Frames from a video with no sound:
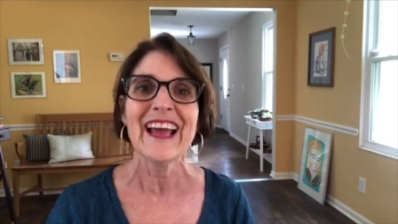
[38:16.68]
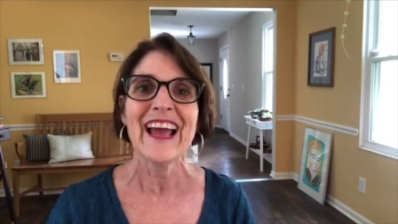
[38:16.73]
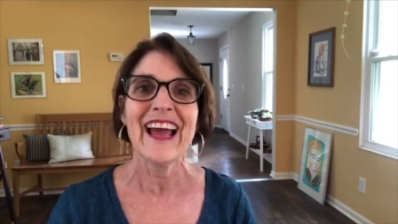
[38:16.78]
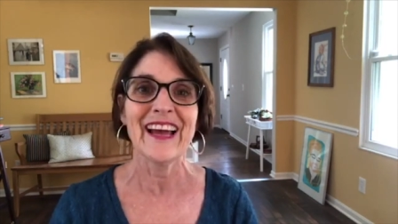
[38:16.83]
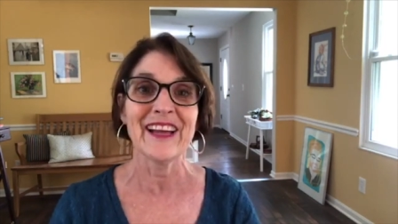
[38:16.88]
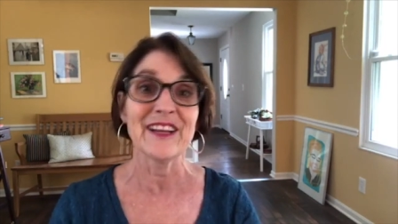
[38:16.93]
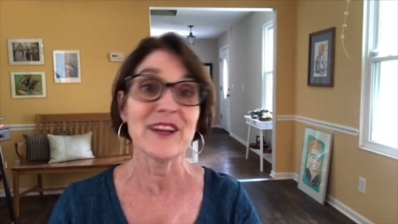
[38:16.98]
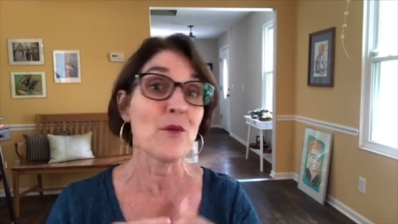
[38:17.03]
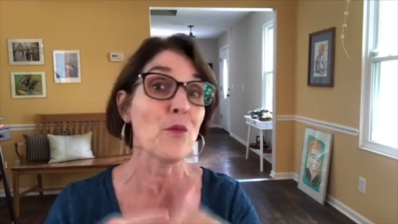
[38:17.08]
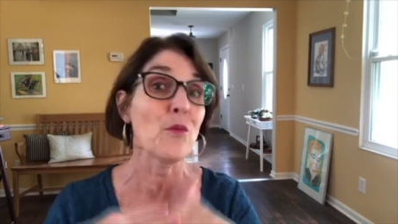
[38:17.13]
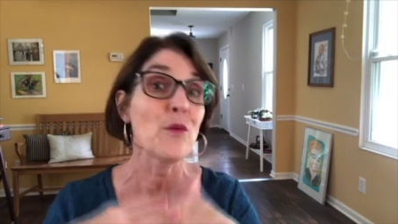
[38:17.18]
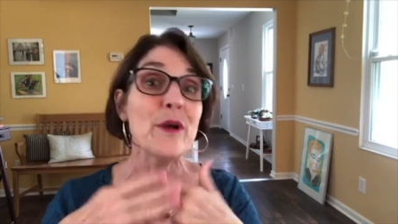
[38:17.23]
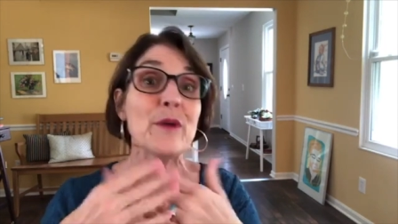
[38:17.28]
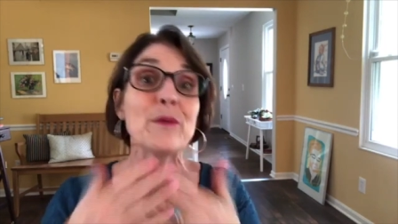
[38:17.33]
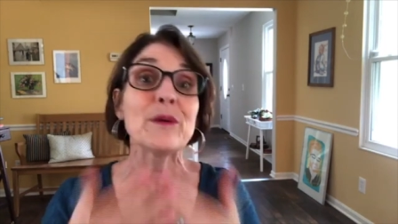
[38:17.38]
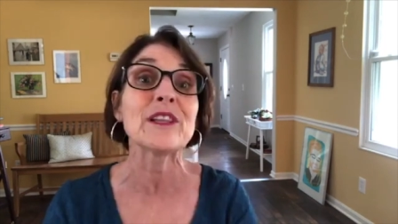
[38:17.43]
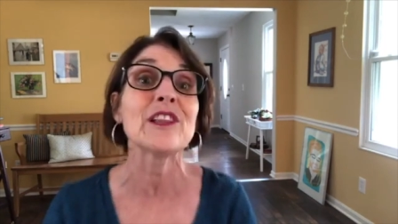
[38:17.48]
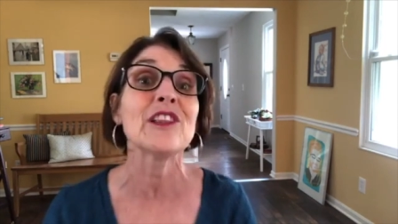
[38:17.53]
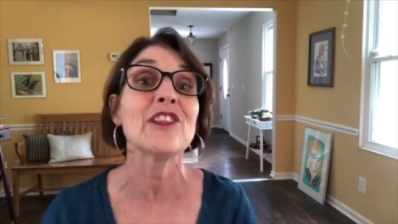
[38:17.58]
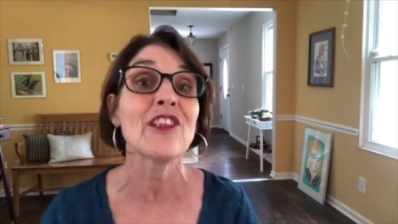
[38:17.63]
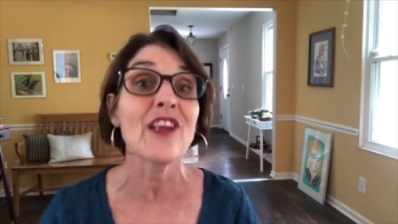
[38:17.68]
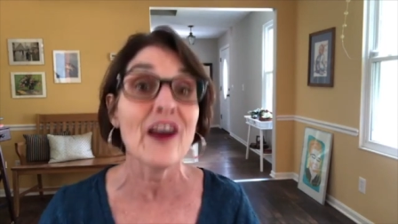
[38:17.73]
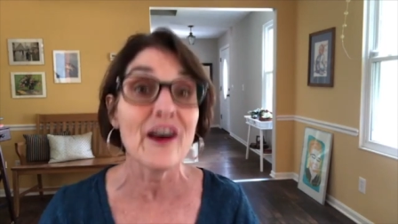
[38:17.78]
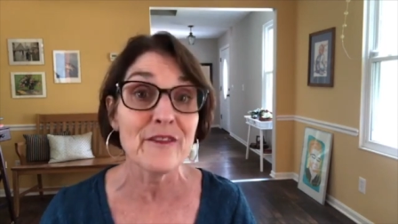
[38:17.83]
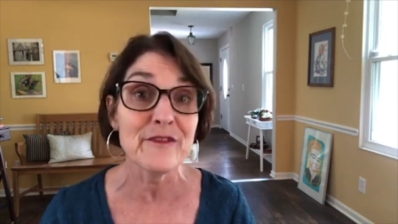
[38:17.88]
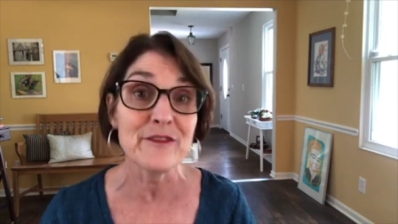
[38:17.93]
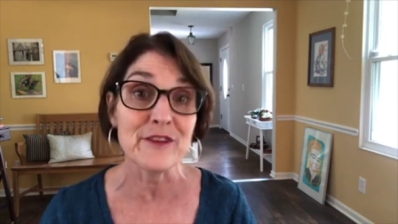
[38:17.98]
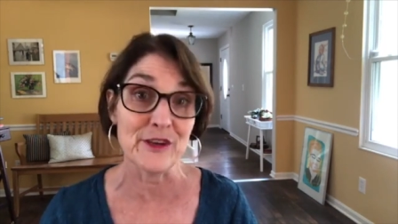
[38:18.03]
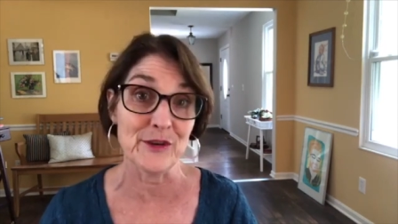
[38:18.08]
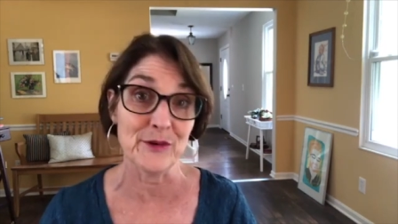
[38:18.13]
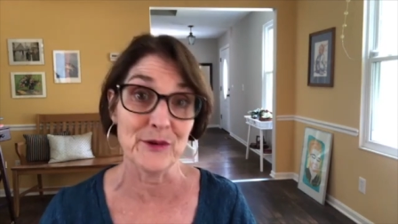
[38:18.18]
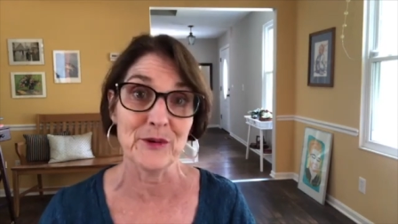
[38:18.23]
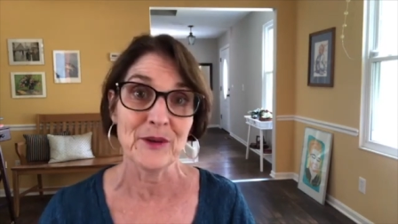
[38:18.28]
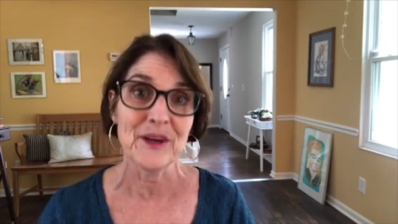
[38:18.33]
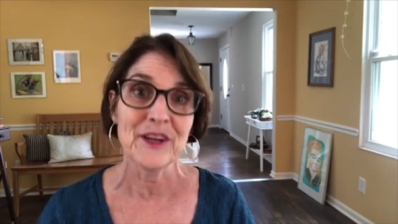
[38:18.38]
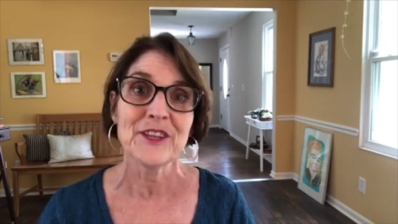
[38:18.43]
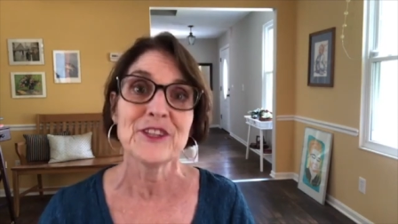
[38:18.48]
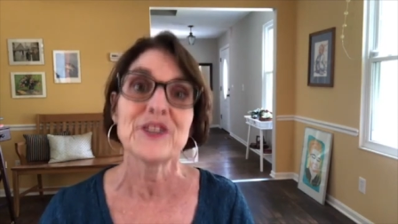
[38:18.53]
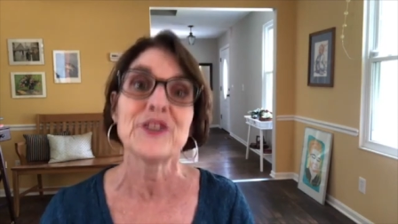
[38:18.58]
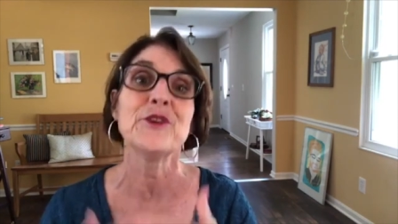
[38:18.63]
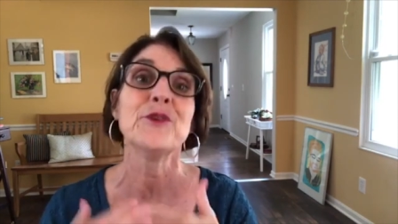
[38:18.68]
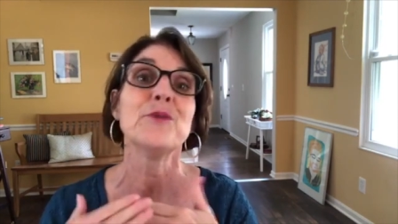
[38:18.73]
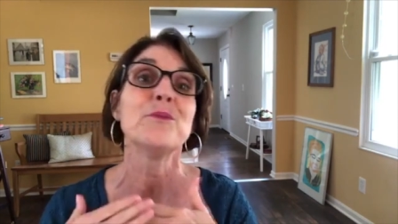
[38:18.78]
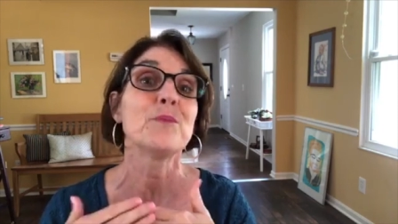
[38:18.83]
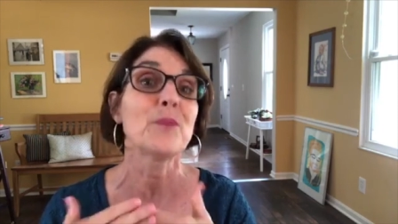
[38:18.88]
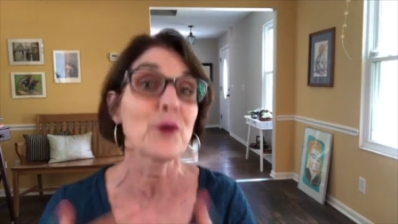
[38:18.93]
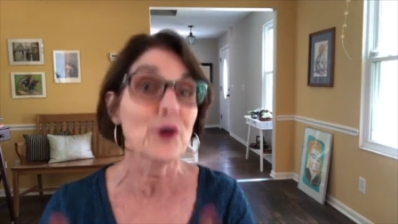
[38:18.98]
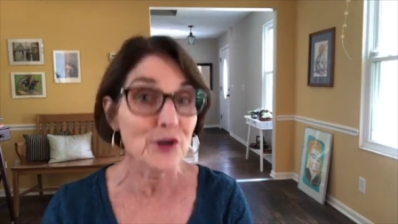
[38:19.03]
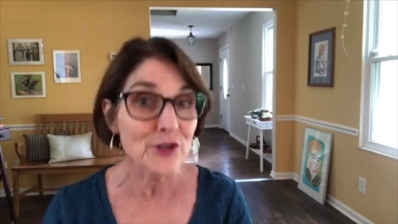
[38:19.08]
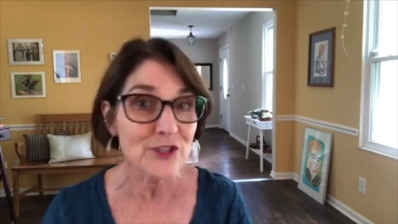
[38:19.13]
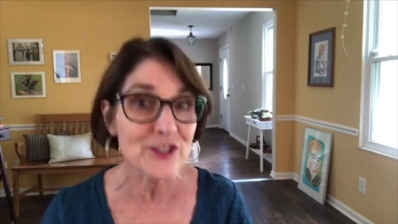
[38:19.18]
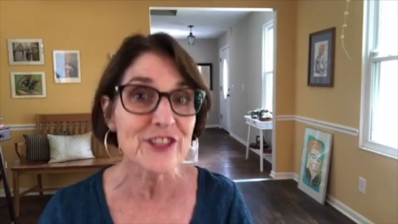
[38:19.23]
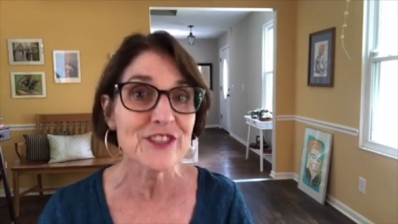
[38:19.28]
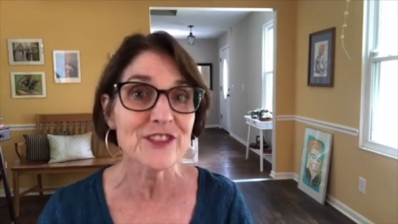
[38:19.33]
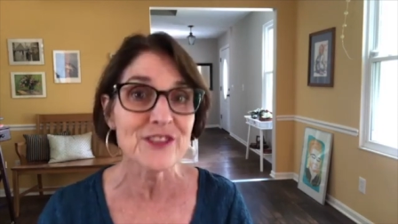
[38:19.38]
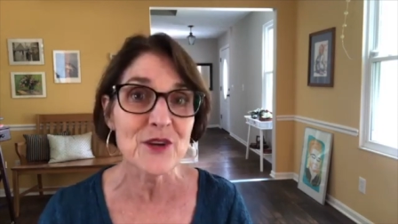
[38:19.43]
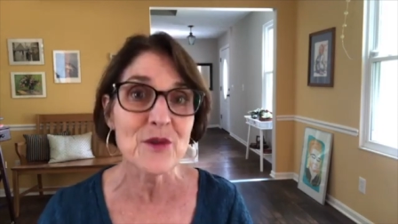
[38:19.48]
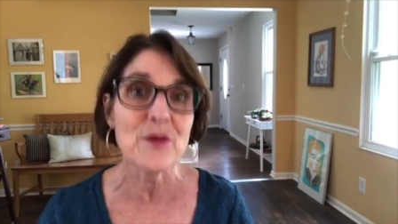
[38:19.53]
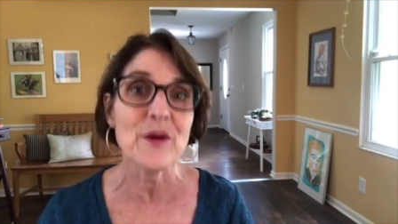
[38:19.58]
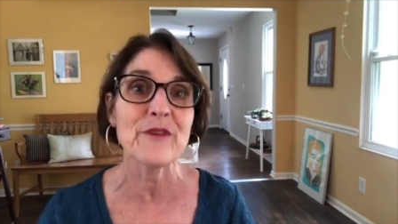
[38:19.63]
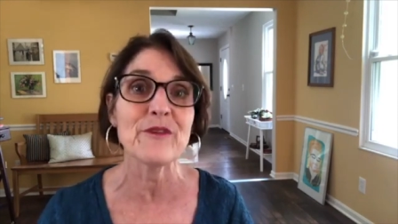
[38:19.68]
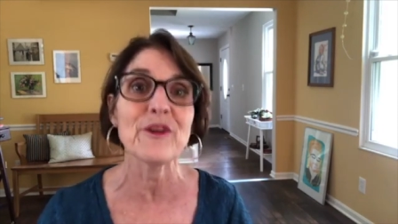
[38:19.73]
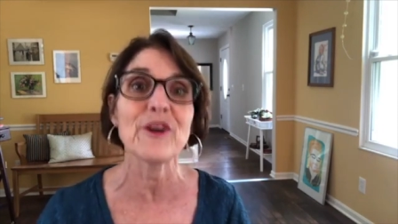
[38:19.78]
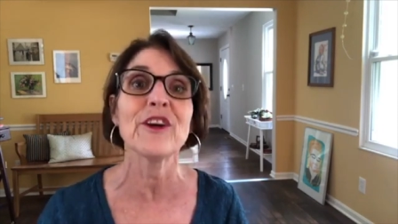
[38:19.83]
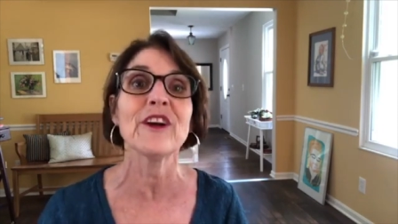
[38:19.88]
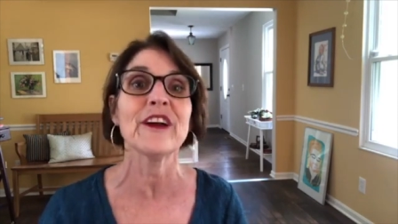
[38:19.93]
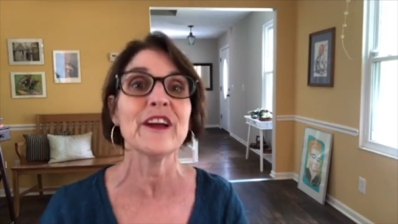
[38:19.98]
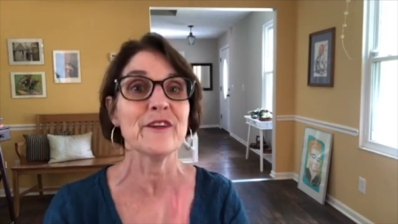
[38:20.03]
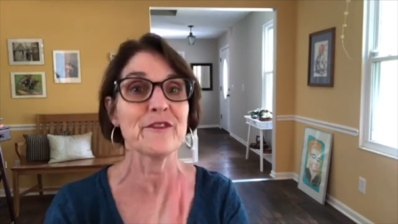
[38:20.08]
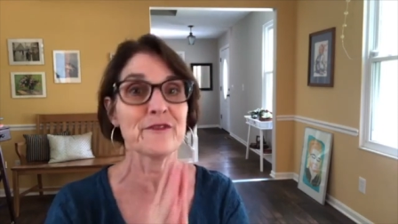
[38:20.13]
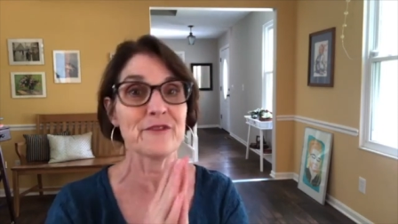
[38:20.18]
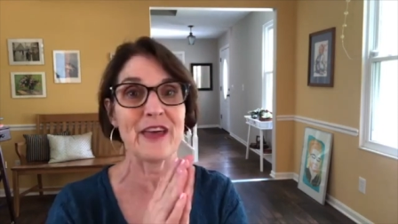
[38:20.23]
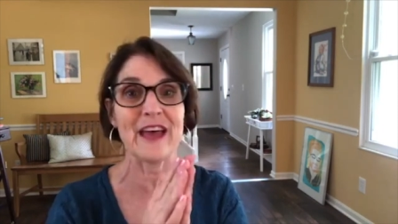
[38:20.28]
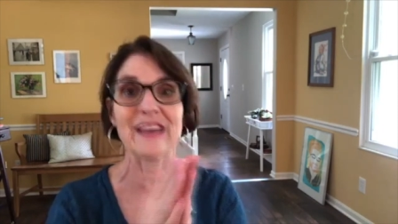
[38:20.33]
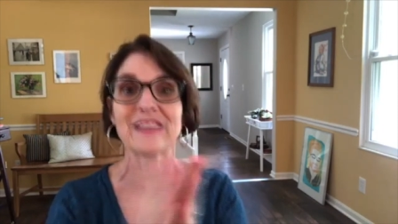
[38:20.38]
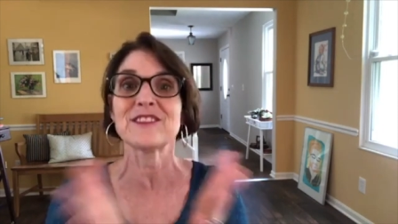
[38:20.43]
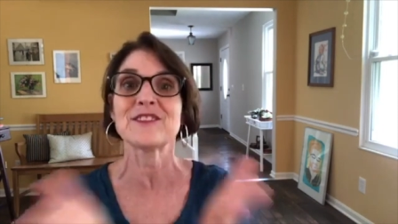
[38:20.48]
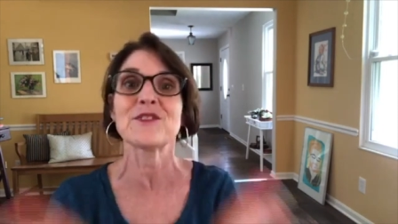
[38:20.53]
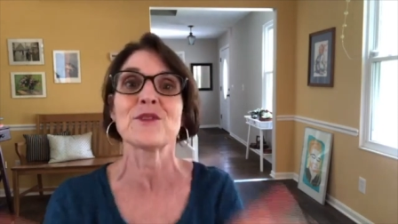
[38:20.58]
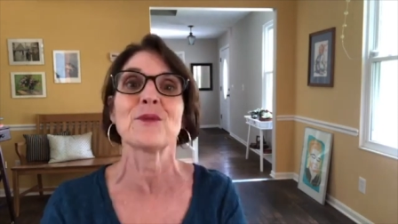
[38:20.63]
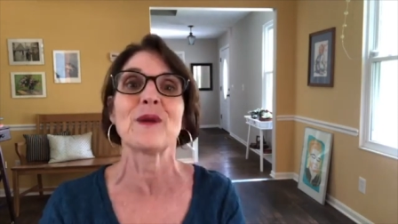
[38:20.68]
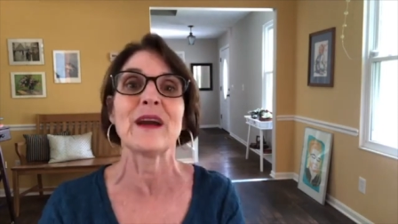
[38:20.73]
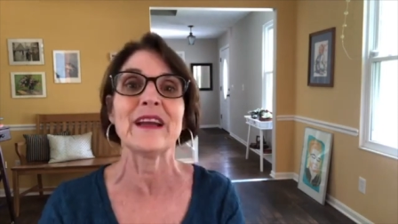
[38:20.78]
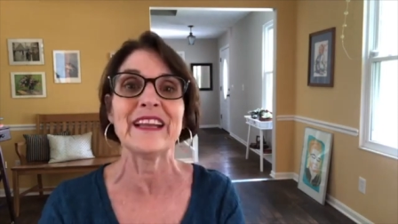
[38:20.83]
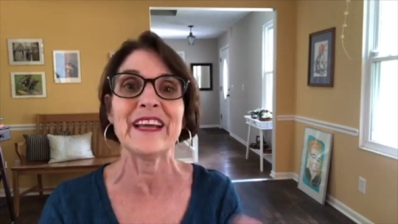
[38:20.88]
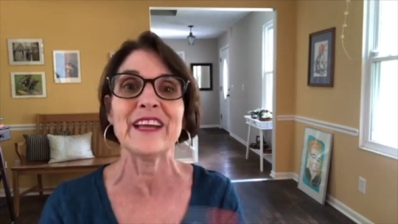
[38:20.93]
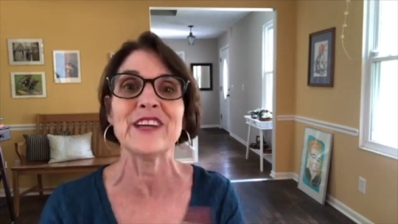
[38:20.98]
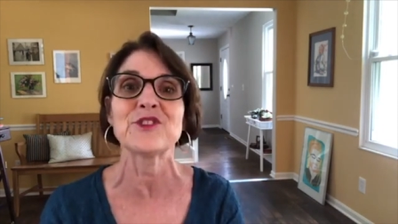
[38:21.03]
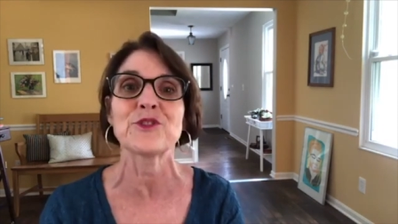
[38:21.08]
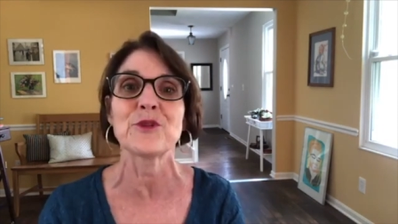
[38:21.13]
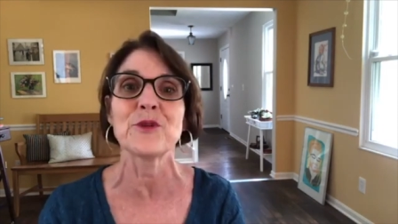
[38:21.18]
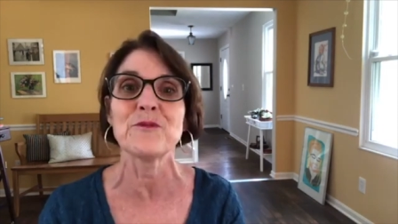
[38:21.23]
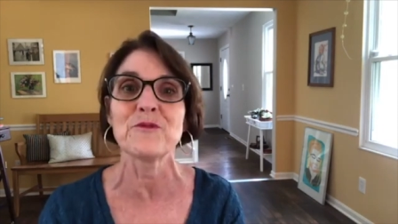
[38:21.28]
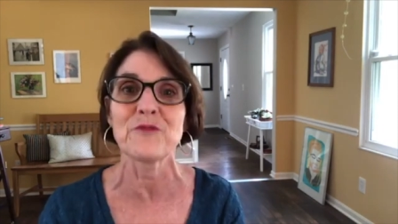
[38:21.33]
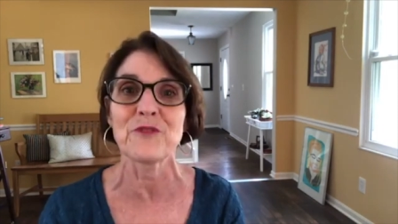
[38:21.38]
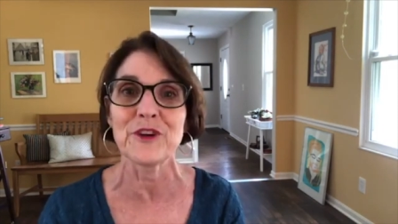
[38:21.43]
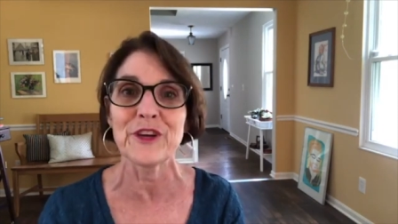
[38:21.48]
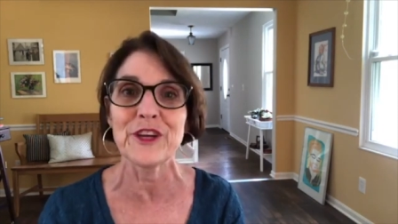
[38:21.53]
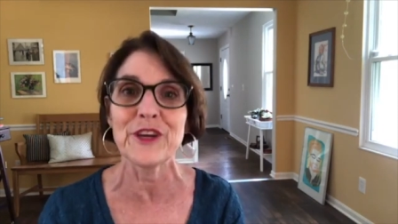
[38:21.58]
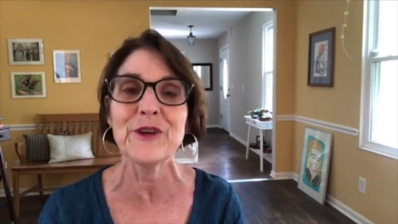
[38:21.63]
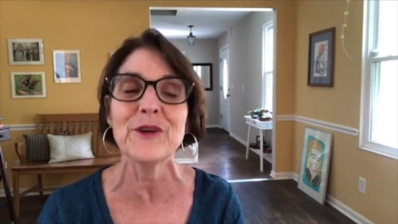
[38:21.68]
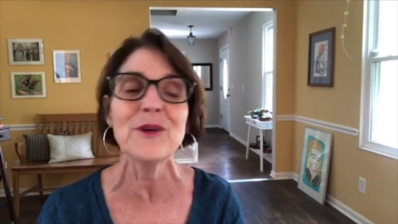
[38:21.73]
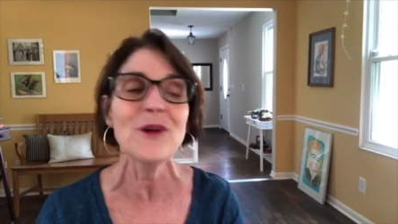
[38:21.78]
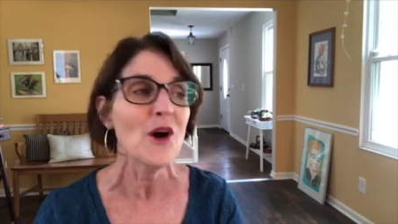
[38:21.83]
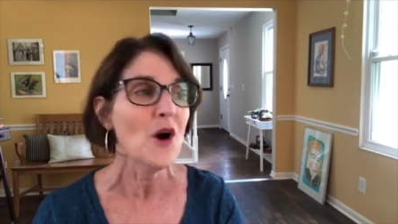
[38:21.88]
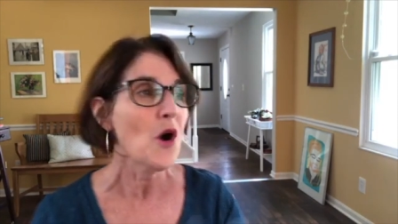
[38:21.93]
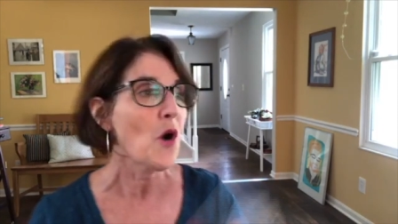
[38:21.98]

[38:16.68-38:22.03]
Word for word: And we would love you to purchase the Quiver if that's the right age group for you,